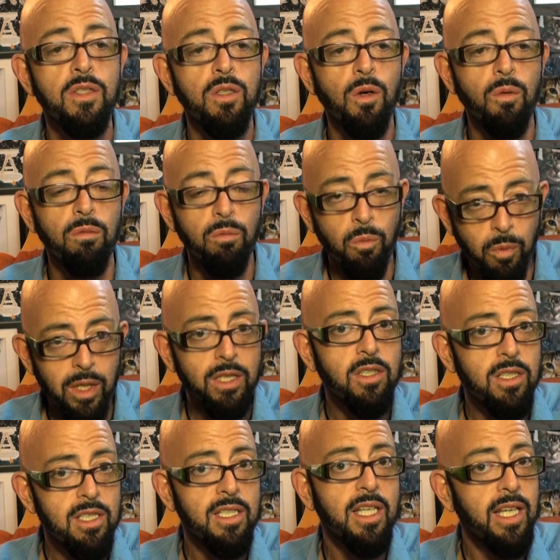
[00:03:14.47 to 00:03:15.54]
So
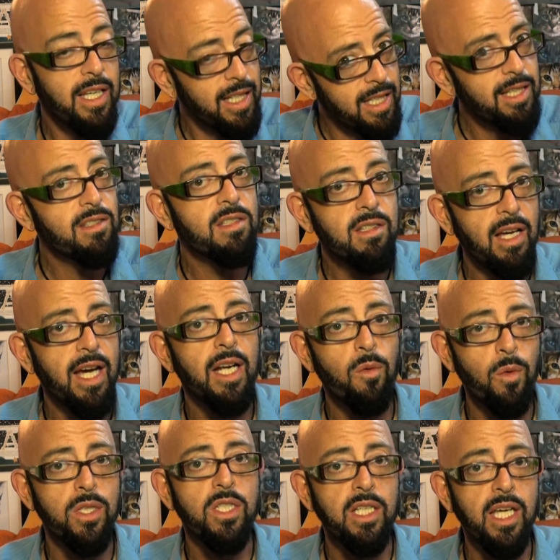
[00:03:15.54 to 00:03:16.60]
what you see is kind of
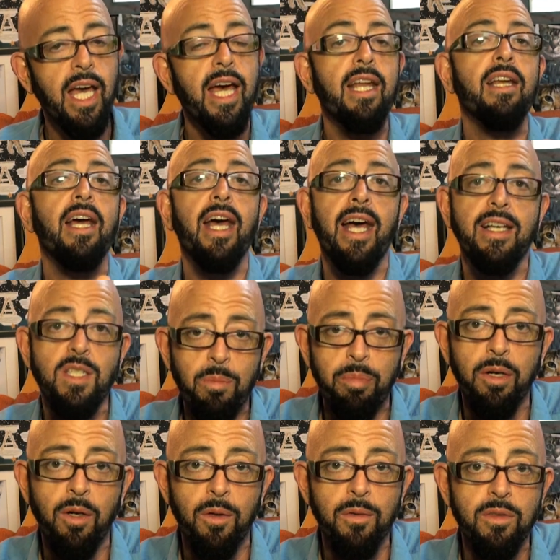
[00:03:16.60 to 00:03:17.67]
what you get as
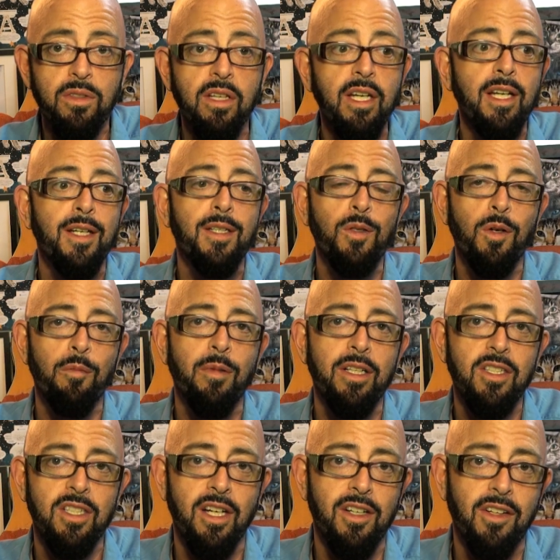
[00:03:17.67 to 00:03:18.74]
opposed to a
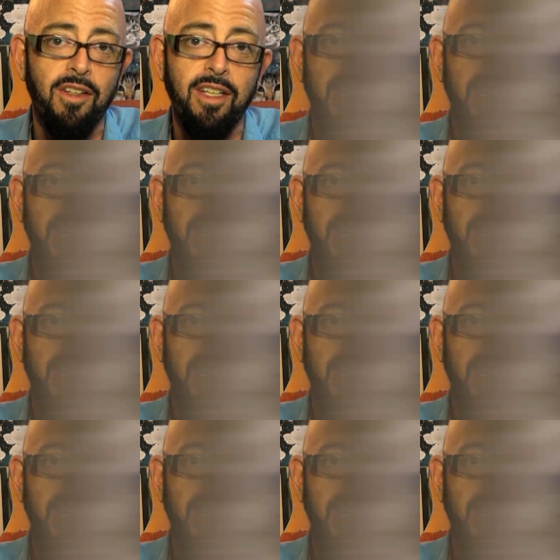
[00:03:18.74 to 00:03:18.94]
much younger